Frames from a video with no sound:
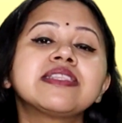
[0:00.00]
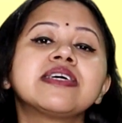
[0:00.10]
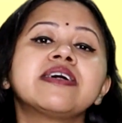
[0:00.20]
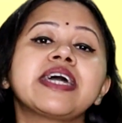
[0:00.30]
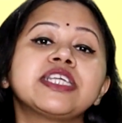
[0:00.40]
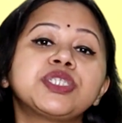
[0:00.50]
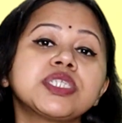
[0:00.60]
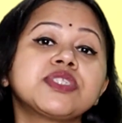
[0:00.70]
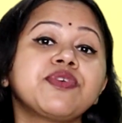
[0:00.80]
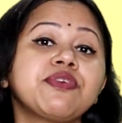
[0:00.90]
the
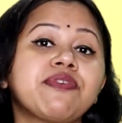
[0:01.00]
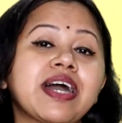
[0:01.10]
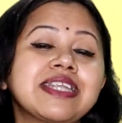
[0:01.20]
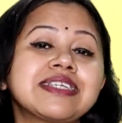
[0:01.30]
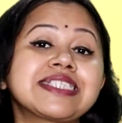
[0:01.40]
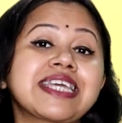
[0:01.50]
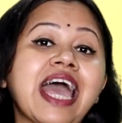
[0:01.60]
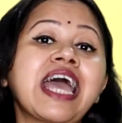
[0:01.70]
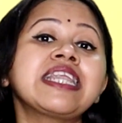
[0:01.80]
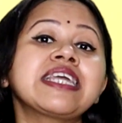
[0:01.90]
HSV virus
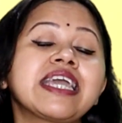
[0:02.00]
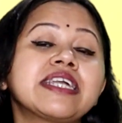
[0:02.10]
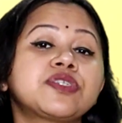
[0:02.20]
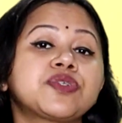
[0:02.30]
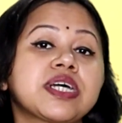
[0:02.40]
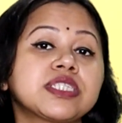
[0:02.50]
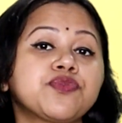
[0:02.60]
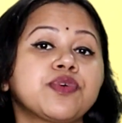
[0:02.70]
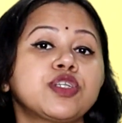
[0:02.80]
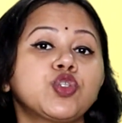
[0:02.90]
can get
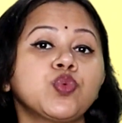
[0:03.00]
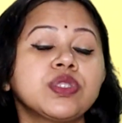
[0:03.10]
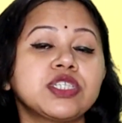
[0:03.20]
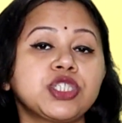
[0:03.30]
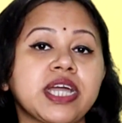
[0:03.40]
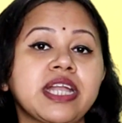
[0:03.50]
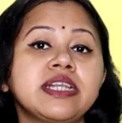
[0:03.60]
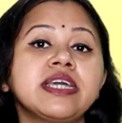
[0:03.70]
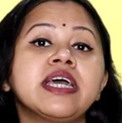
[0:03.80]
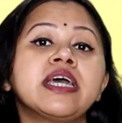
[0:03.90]
transferred to the
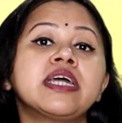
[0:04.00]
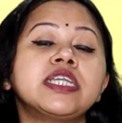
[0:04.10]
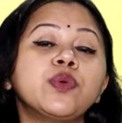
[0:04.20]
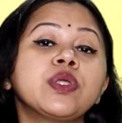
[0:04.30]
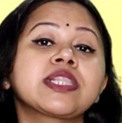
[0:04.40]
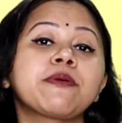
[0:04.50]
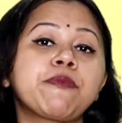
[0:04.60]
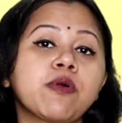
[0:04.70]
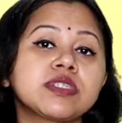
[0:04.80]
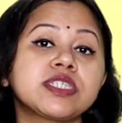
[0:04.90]
child during the
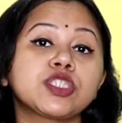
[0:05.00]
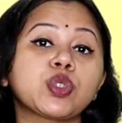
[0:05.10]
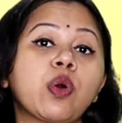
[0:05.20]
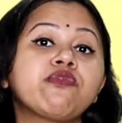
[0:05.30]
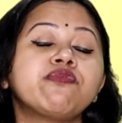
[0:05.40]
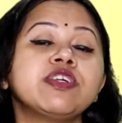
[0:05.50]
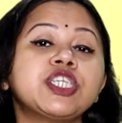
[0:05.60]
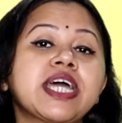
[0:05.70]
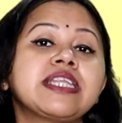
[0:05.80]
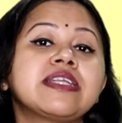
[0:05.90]
process of
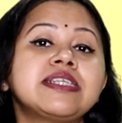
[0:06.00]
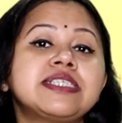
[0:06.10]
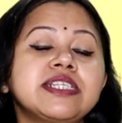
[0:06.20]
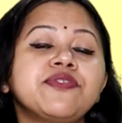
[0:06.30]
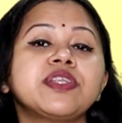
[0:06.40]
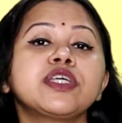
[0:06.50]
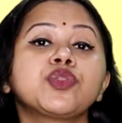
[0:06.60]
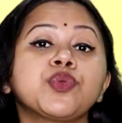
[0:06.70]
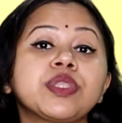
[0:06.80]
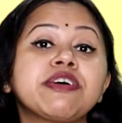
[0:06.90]
vaginal delivery
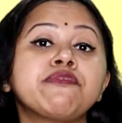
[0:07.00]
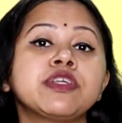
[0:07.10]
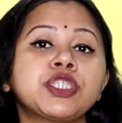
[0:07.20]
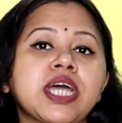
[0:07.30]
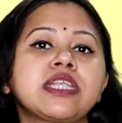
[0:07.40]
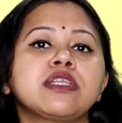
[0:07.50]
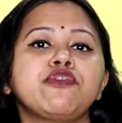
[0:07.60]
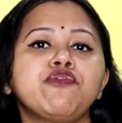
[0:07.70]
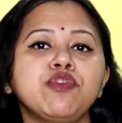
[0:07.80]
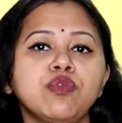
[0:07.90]
through the
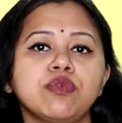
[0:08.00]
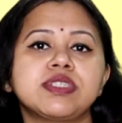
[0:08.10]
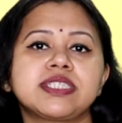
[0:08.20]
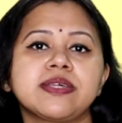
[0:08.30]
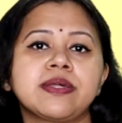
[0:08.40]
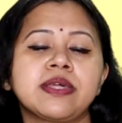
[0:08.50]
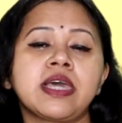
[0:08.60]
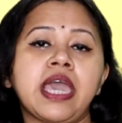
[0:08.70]
vaginal fluids.